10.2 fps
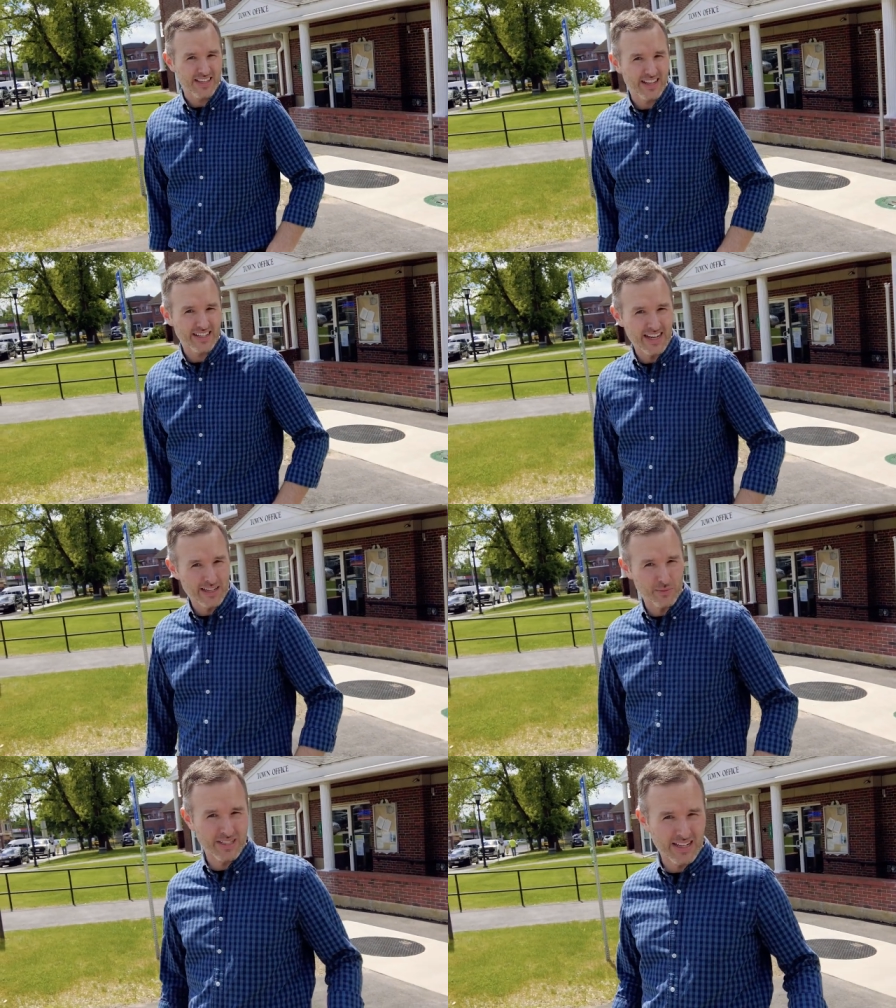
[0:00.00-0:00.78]
And
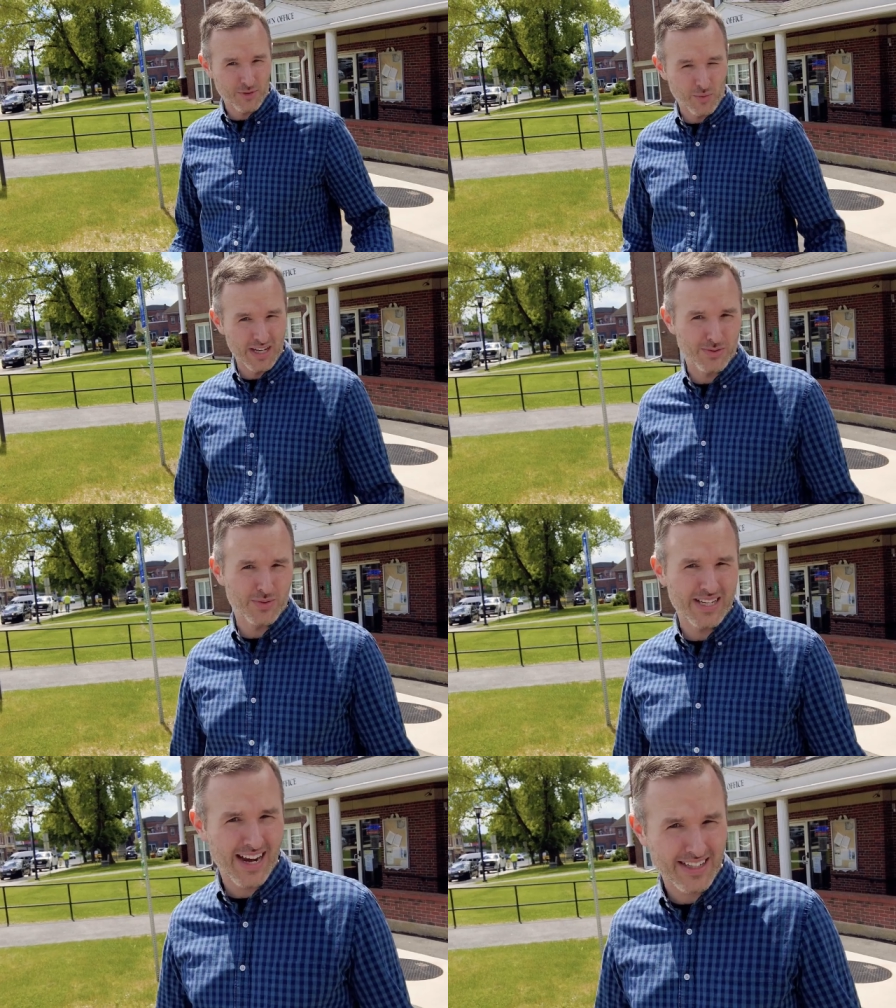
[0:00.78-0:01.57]
again, we didn't have to raise
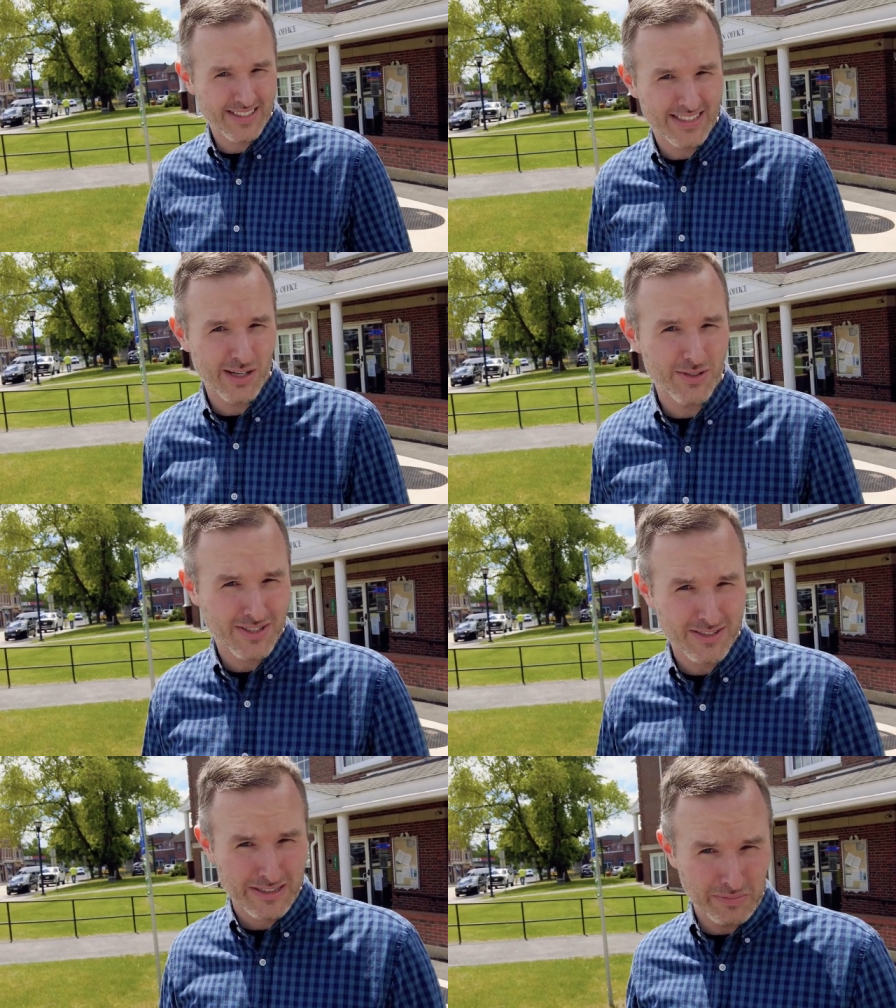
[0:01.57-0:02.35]
through taxes. That
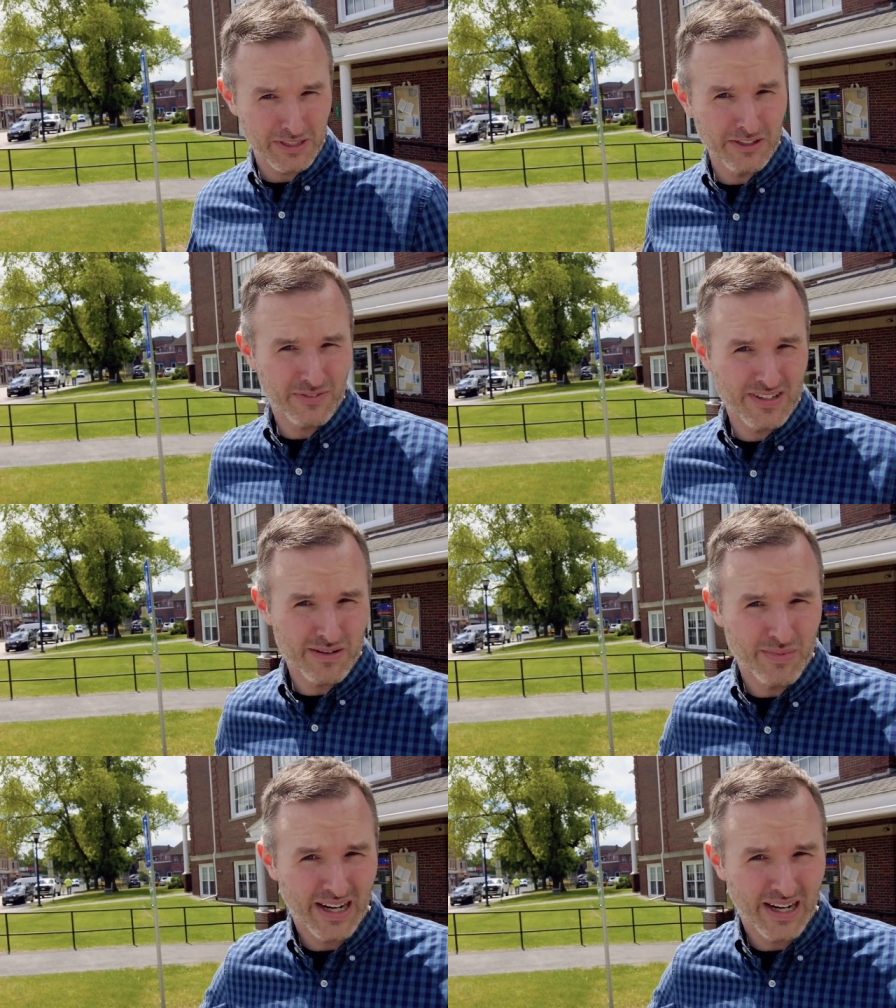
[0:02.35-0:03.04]
was completely funded